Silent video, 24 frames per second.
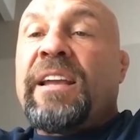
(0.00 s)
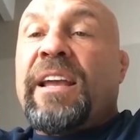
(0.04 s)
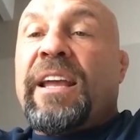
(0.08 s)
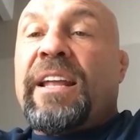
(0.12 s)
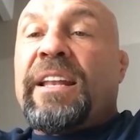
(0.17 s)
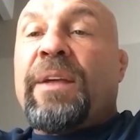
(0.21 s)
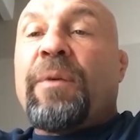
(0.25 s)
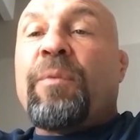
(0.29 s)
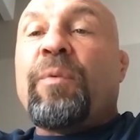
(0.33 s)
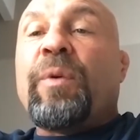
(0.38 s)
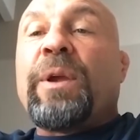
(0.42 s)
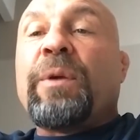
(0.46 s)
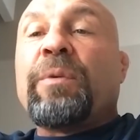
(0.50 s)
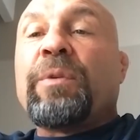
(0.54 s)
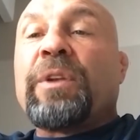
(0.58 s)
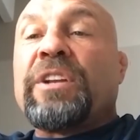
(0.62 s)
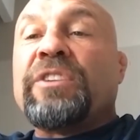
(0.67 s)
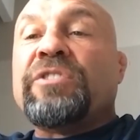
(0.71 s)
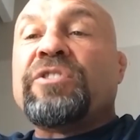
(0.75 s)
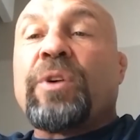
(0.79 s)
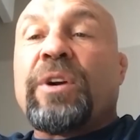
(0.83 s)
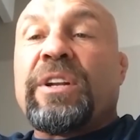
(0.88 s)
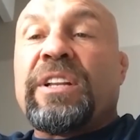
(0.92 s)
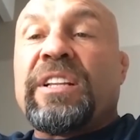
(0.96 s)
And then we would
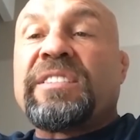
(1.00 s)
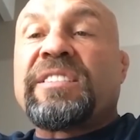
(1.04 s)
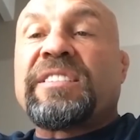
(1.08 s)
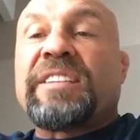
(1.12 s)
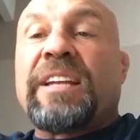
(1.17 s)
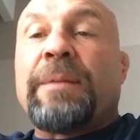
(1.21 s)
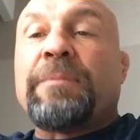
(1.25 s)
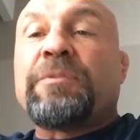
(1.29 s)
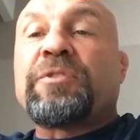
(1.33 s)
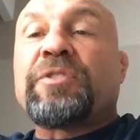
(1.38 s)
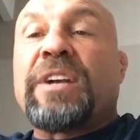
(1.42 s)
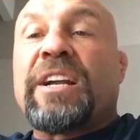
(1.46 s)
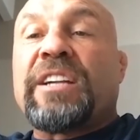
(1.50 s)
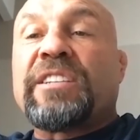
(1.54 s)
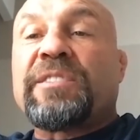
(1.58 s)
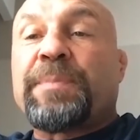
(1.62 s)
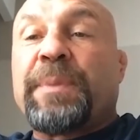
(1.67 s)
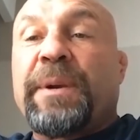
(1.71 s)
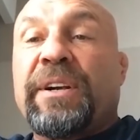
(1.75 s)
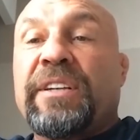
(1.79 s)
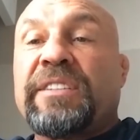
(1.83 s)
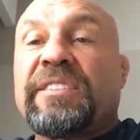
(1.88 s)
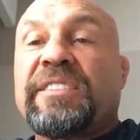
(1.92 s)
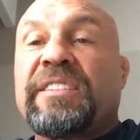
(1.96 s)
enjoy the same
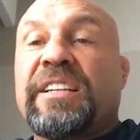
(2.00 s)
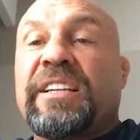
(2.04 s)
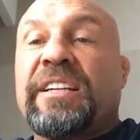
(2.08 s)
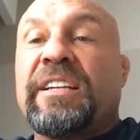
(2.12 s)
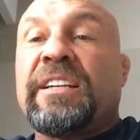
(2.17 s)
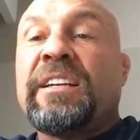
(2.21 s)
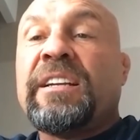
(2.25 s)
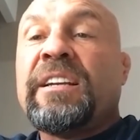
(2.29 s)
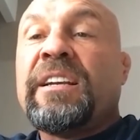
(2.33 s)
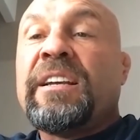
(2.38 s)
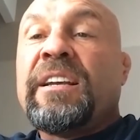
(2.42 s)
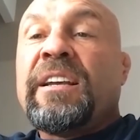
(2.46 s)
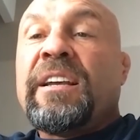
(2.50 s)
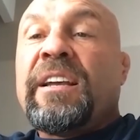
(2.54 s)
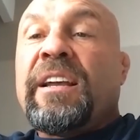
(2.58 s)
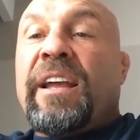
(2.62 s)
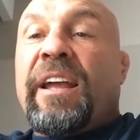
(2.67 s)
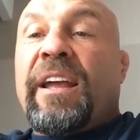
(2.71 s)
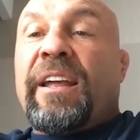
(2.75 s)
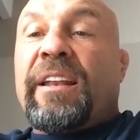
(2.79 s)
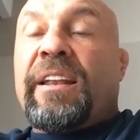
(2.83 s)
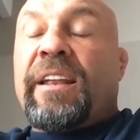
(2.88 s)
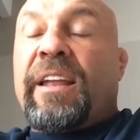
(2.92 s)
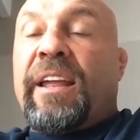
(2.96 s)
transparency
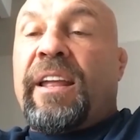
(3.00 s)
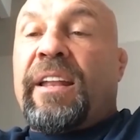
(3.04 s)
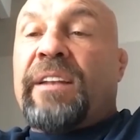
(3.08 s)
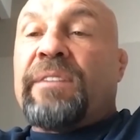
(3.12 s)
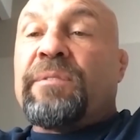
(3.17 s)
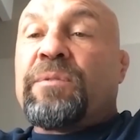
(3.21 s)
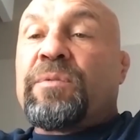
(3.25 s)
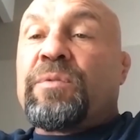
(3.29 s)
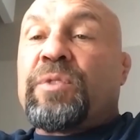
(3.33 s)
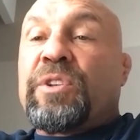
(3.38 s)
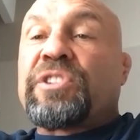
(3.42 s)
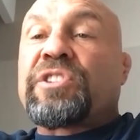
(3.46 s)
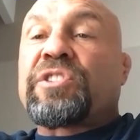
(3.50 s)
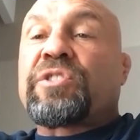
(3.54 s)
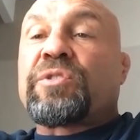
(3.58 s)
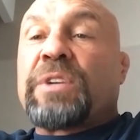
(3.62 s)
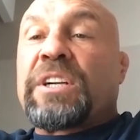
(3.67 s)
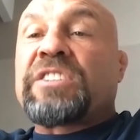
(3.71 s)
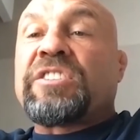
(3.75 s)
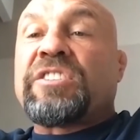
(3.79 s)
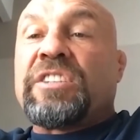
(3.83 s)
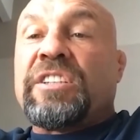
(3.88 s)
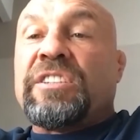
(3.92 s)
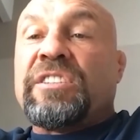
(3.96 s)
and, and
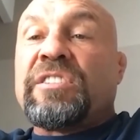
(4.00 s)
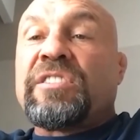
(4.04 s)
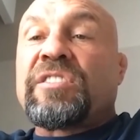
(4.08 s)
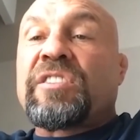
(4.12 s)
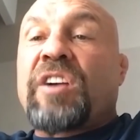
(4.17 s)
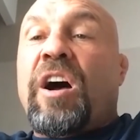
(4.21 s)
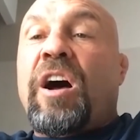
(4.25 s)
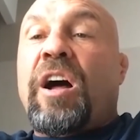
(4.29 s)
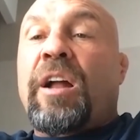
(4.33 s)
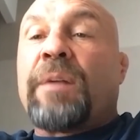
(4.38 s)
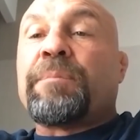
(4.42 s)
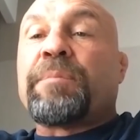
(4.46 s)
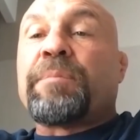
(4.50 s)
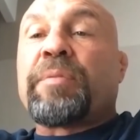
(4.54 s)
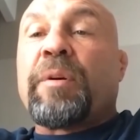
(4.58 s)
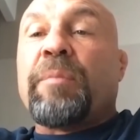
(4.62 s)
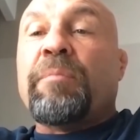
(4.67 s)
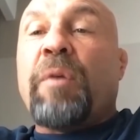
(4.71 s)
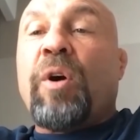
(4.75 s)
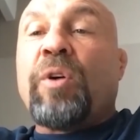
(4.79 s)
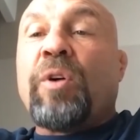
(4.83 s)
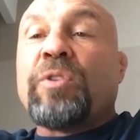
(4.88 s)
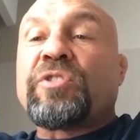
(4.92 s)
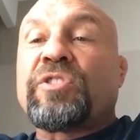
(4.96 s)
restrictions on
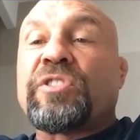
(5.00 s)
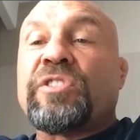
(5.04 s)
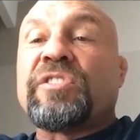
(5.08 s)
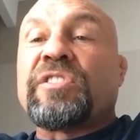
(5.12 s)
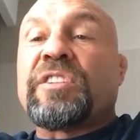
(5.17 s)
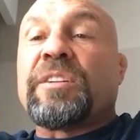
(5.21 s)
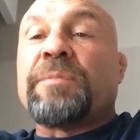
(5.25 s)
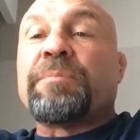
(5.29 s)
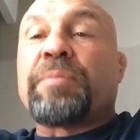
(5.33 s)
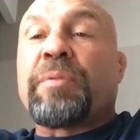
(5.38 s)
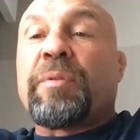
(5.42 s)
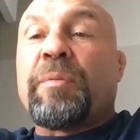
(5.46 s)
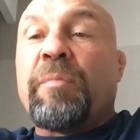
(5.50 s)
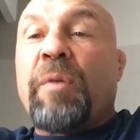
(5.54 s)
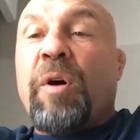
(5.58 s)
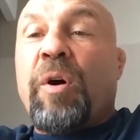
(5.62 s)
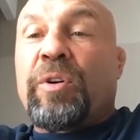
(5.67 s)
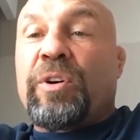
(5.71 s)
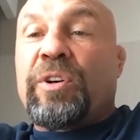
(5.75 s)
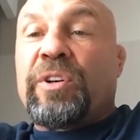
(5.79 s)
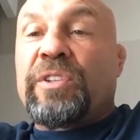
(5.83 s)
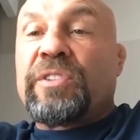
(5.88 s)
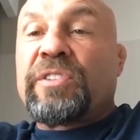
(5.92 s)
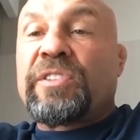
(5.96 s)
promotions and
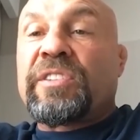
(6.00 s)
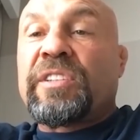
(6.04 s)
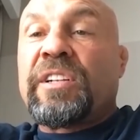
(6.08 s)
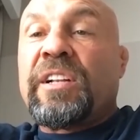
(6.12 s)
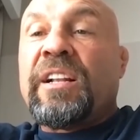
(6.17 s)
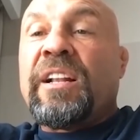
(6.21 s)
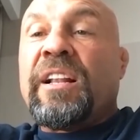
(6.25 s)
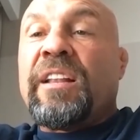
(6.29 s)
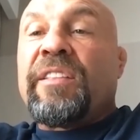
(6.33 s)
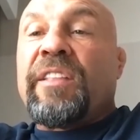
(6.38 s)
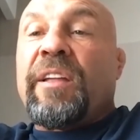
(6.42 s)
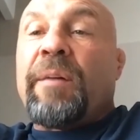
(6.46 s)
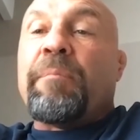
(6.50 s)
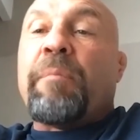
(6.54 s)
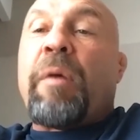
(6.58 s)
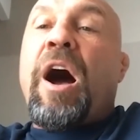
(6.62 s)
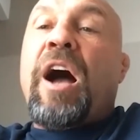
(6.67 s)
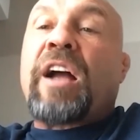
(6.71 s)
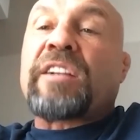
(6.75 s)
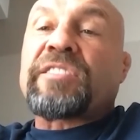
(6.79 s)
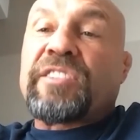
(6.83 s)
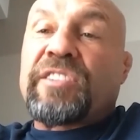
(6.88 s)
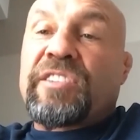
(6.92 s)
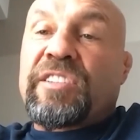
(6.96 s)
promoters that
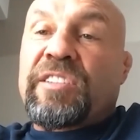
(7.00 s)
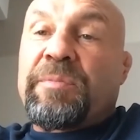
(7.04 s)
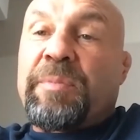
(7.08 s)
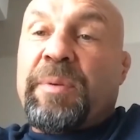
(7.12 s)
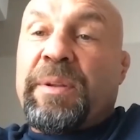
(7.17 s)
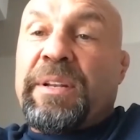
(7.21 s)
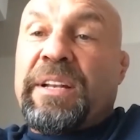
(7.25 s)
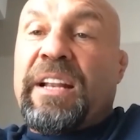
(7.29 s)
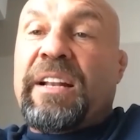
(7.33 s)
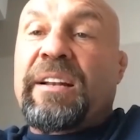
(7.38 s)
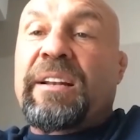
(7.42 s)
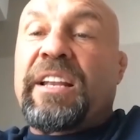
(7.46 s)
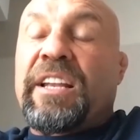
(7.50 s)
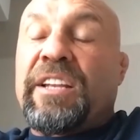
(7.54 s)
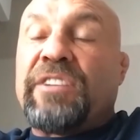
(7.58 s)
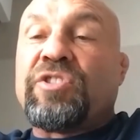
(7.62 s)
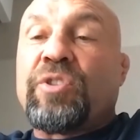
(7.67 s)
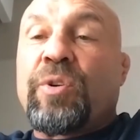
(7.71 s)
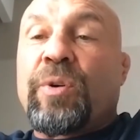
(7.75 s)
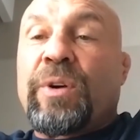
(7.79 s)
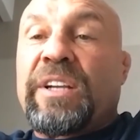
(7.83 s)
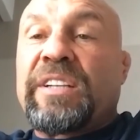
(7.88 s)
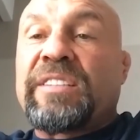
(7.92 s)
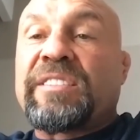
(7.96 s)
boxers have been
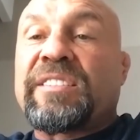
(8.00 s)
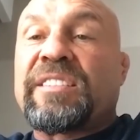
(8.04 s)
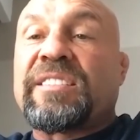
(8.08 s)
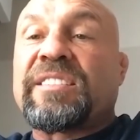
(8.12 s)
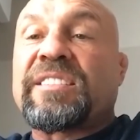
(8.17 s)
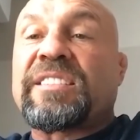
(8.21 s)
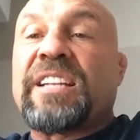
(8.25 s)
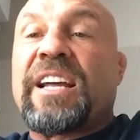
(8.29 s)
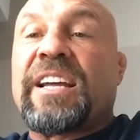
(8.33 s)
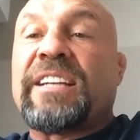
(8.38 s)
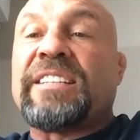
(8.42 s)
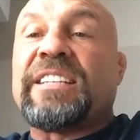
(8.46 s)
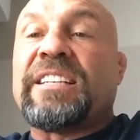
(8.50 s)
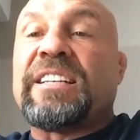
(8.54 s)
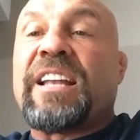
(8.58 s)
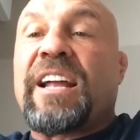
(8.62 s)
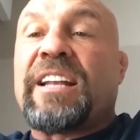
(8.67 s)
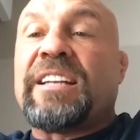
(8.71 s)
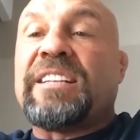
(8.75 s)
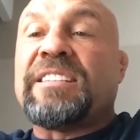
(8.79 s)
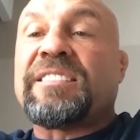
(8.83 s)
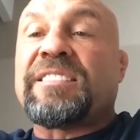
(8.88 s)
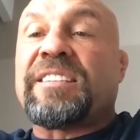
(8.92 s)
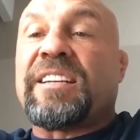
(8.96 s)
enjoying since
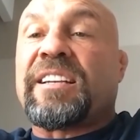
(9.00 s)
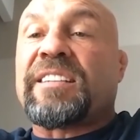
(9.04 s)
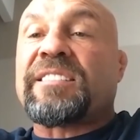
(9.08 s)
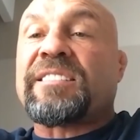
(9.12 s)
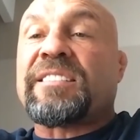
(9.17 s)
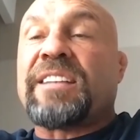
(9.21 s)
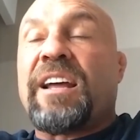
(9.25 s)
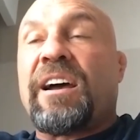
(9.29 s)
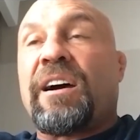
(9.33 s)
1996.